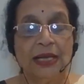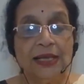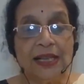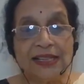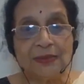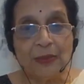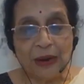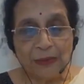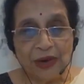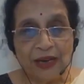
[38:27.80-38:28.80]
This
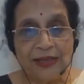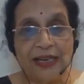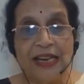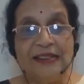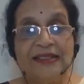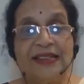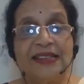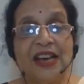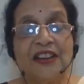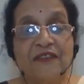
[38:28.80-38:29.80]
Brahman is a
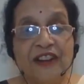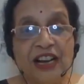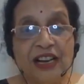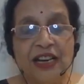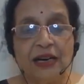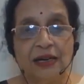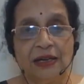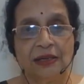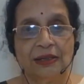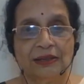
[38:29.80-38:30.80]

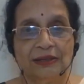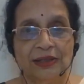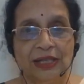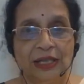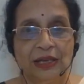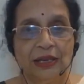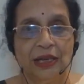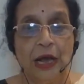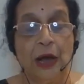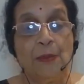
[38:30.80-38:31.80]
Sarvajnyaha.
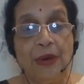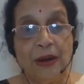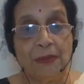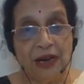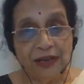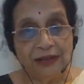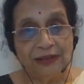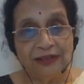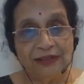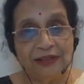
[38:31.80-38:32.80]

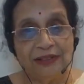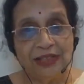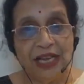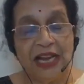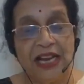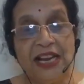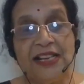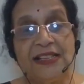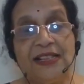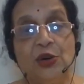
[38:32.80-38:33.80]
Brahman
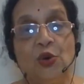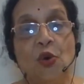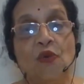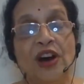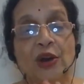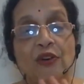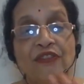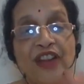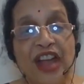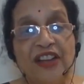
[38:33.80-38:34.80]
is the knower
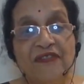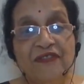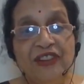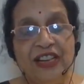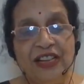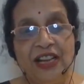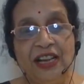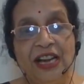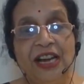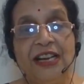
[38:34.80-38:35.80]
of
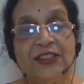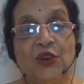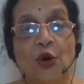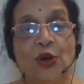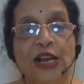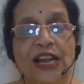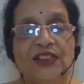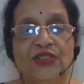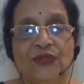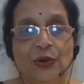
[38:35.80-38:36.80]
everything. It is
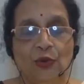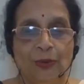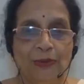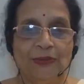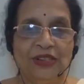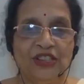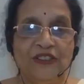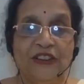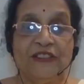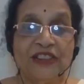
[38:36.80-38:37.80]
knowledge Swarup.
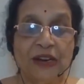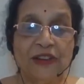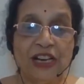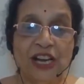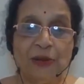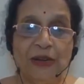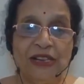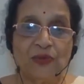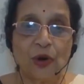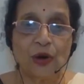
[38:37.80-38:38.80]
Sarvajna
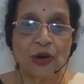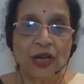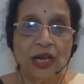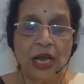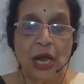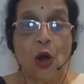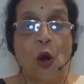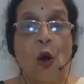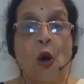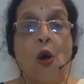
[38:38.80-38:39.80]
means what?
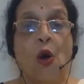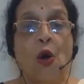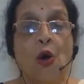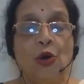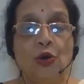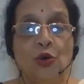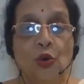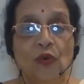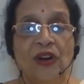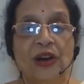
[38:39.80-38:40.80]
All
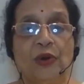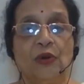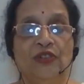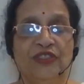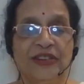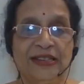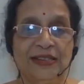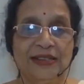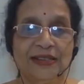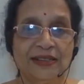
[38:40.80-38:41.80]
knower
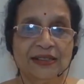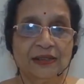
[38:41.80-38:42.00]
consciousness.